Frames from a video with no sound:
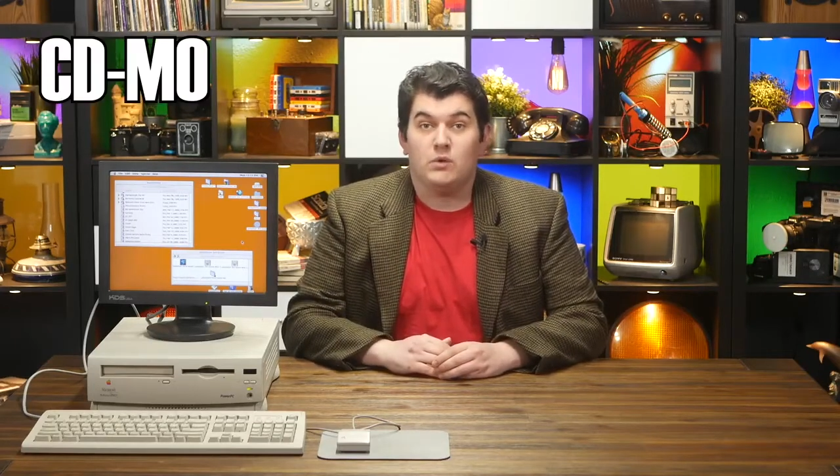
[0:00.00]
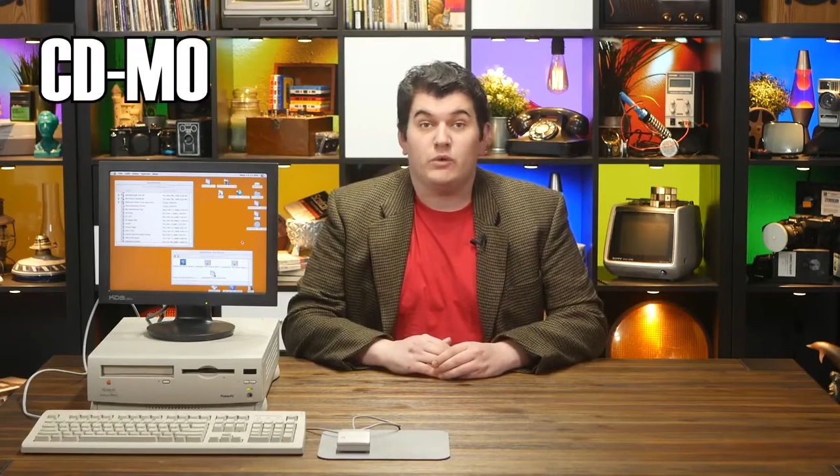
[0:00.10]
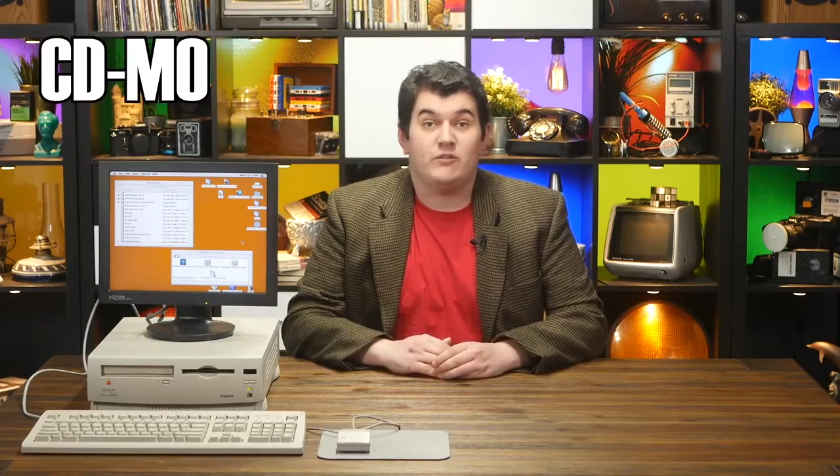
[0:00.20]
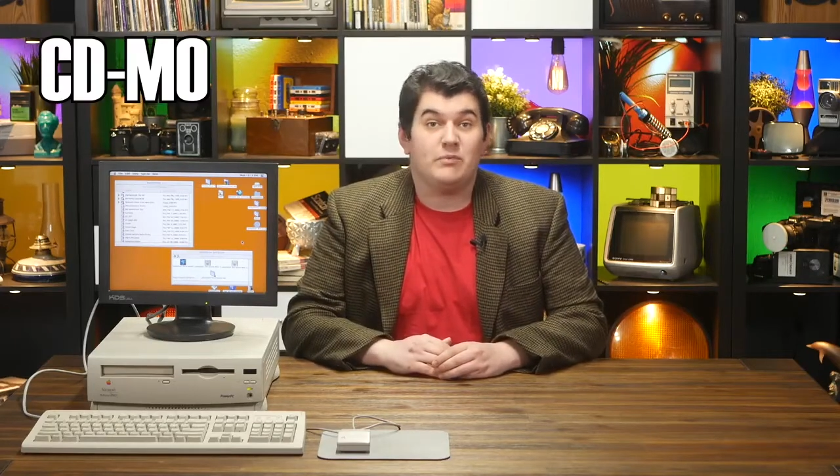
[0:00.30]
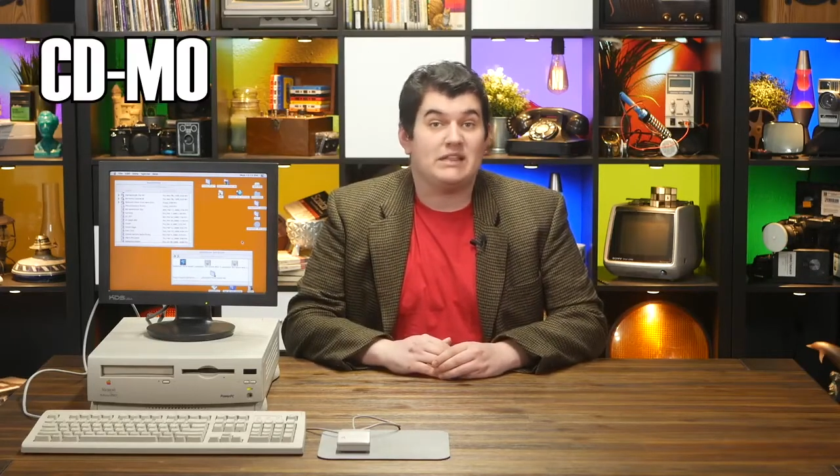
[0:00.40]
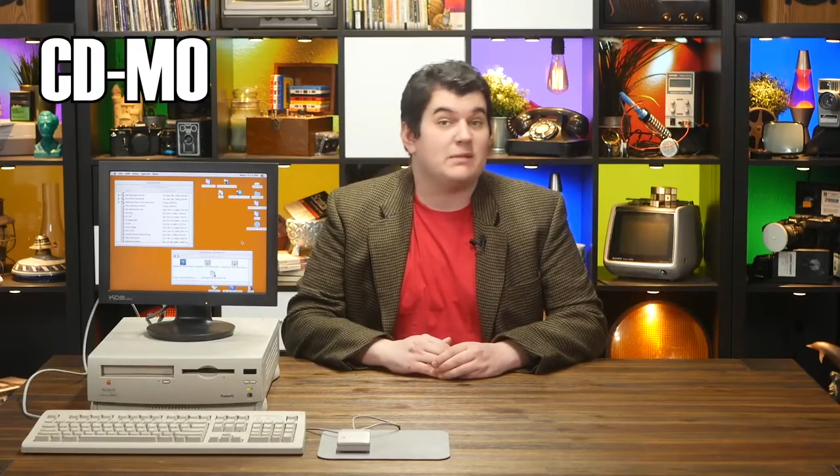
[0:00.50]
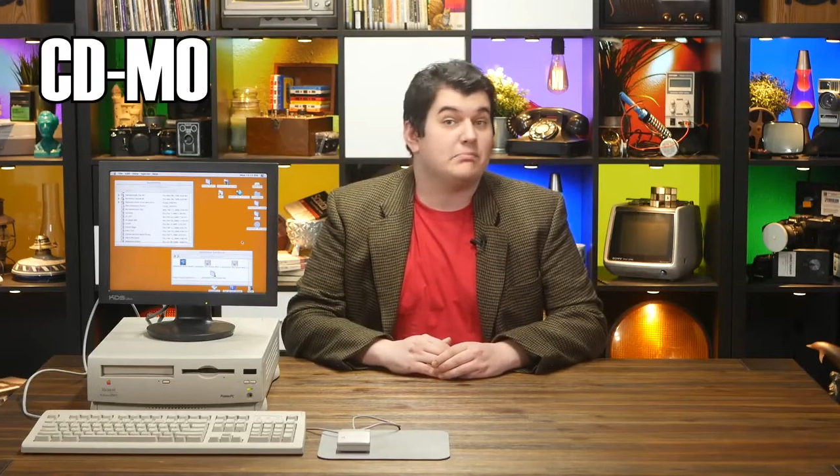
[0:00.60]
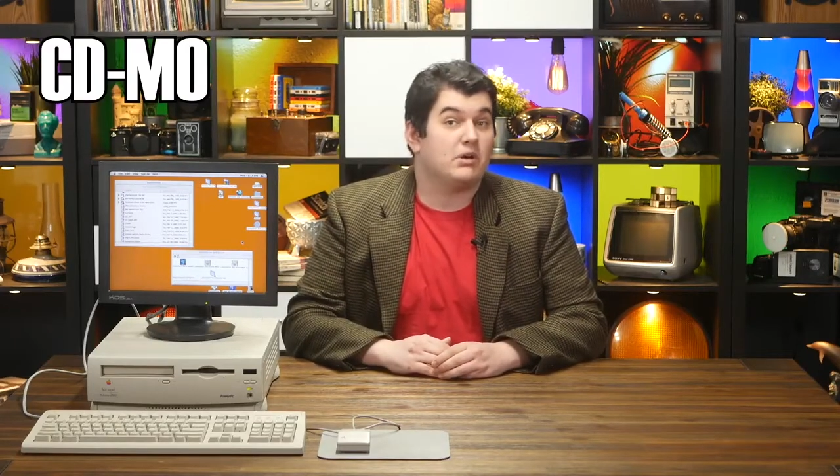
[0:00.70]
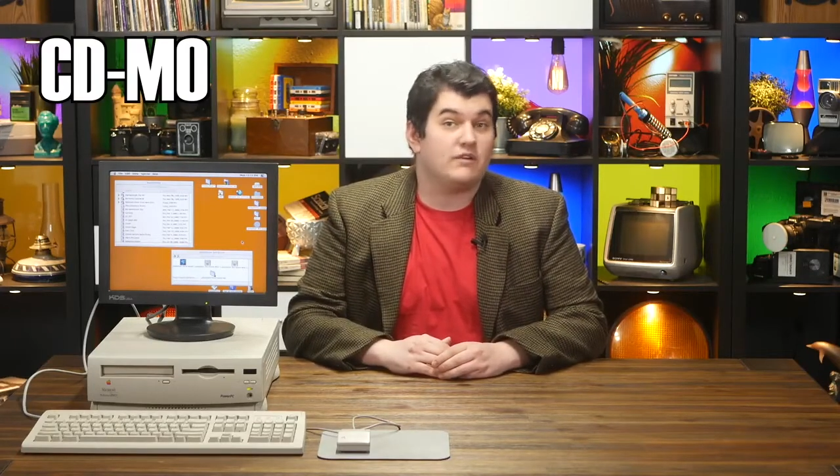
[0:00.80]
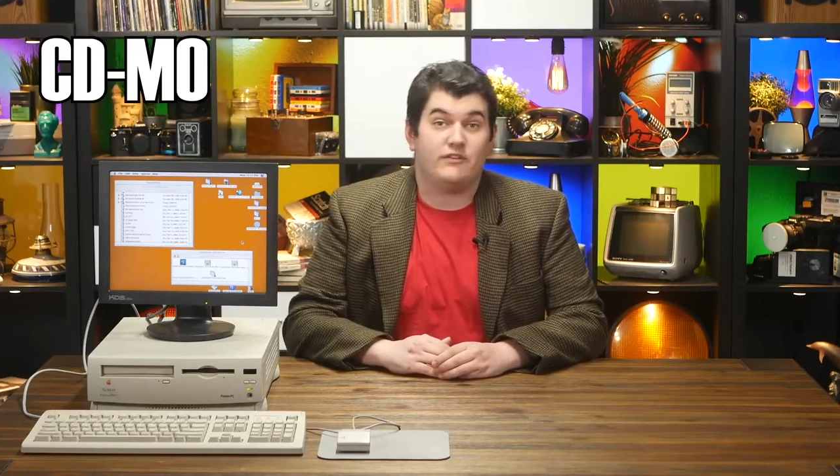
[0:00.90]
would have been the
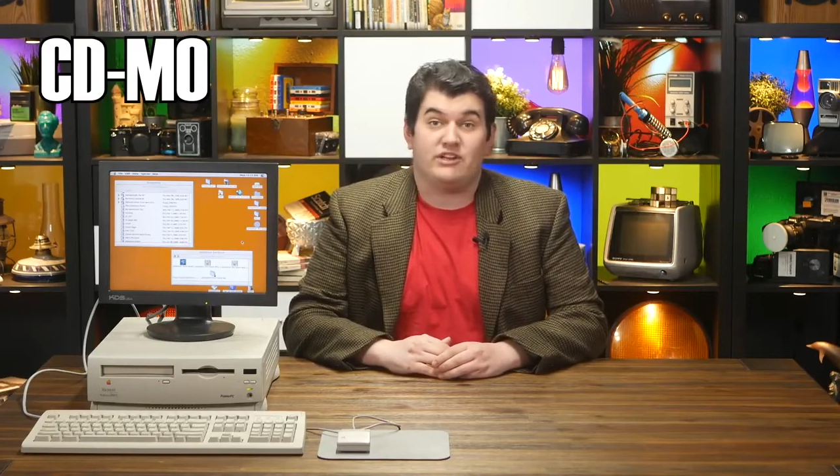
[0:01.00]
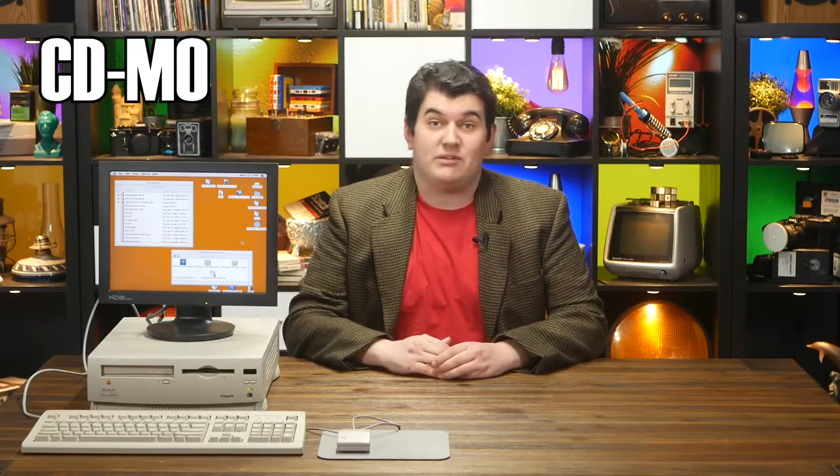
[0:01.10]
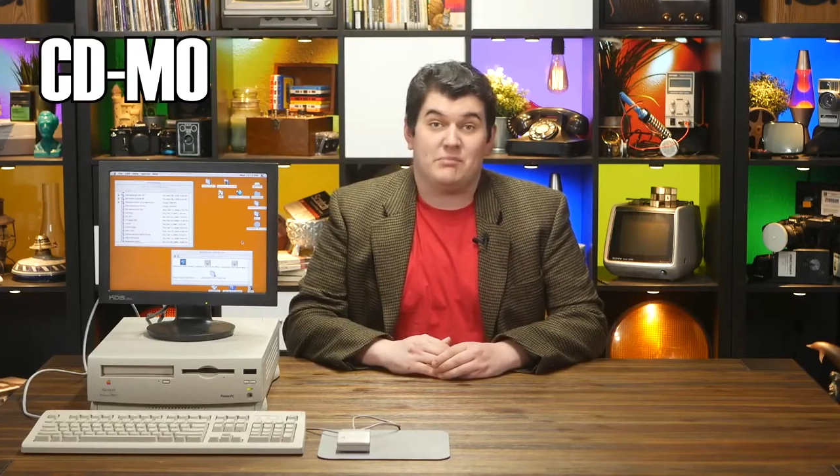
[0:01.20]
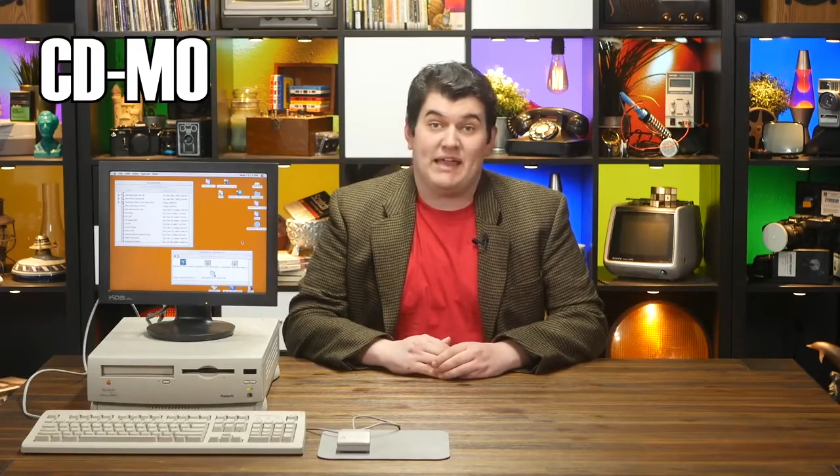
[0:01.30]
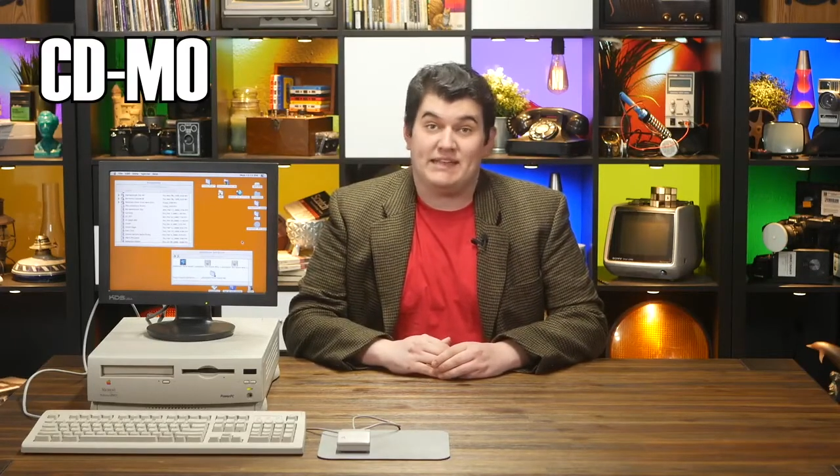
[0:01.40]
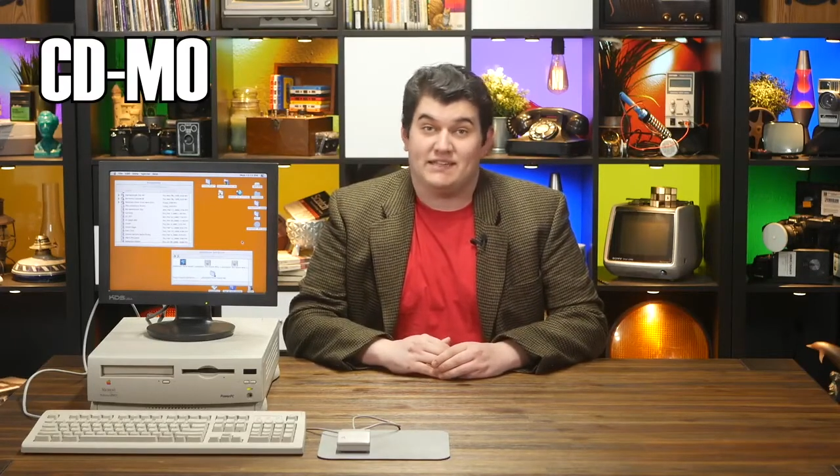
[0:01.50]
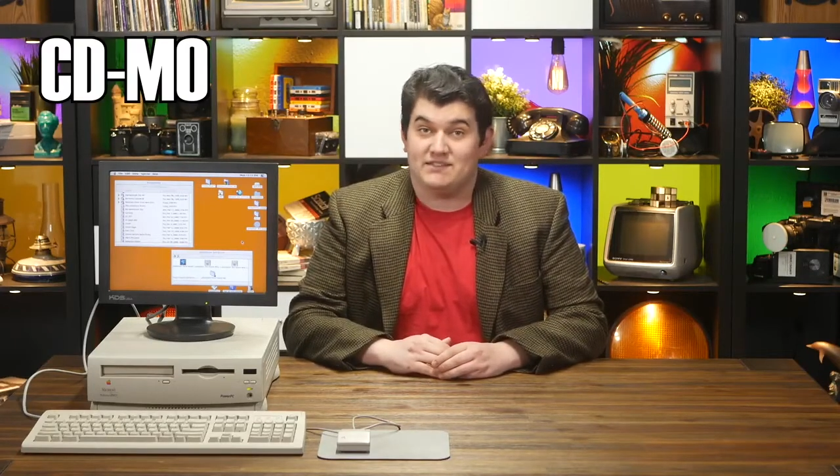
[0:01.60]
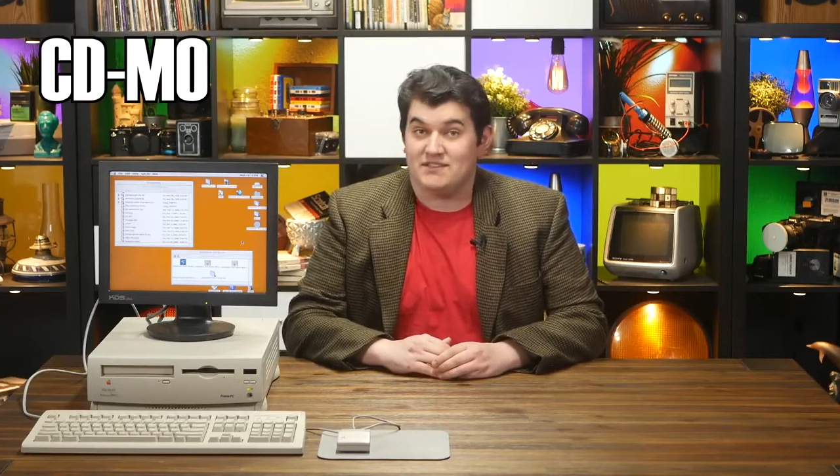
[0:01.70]
perfect companion